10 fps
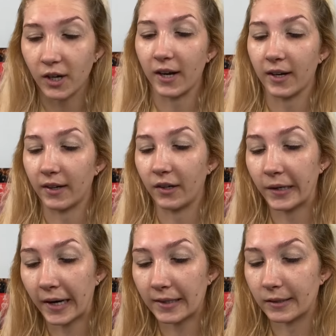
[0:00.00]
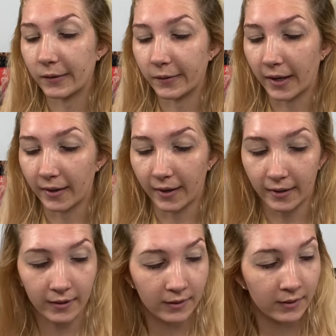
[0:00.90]
And you guys know I like
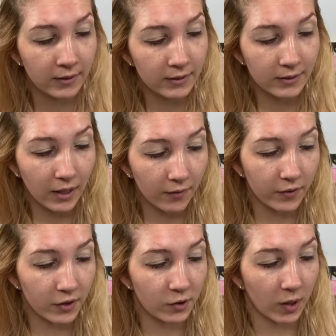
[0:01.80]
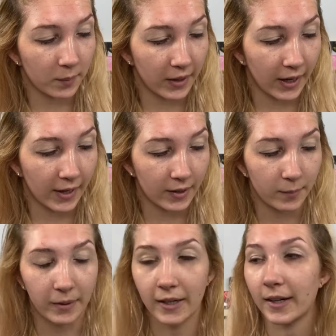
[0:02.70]
coverage on my eyes
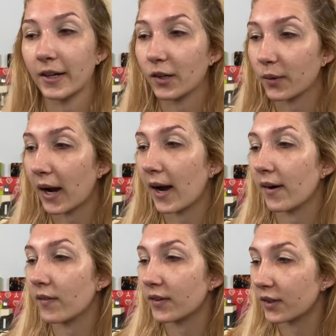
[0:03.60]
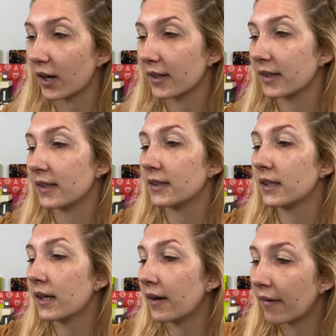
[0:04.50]
because I do have darkness,
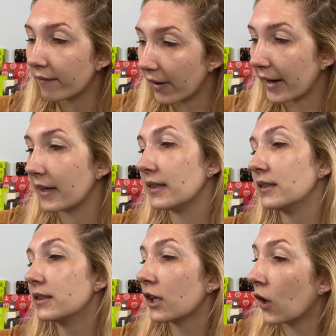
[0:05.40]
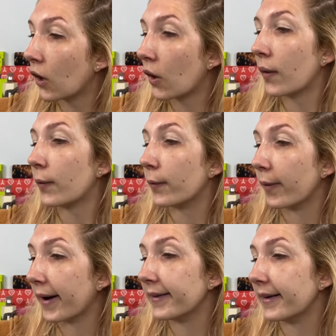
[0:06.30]
veins,
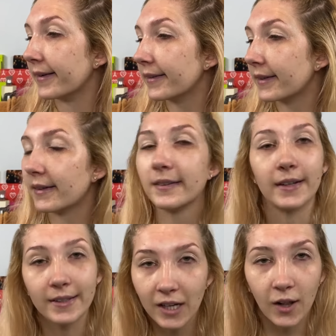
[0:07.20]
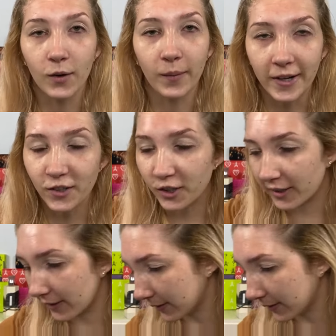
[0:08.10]
redness, discoloration,